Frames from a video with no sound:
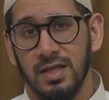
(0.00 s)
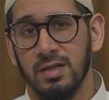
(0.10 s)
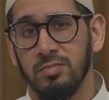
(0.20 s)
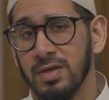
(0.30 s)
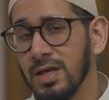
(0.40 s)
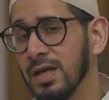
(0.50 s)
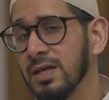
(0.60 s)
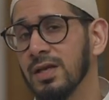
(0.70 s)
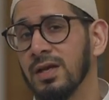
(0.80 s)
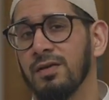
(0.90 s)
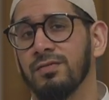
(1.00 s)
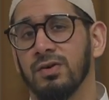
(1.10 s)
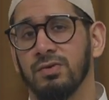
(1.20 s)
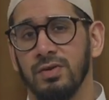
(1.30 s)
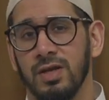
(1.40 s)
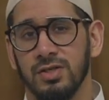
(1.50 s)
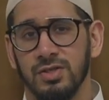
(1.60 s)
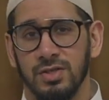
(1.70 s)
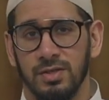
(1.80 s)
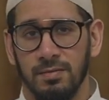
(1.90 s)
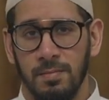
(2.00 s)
at the beginning of creation.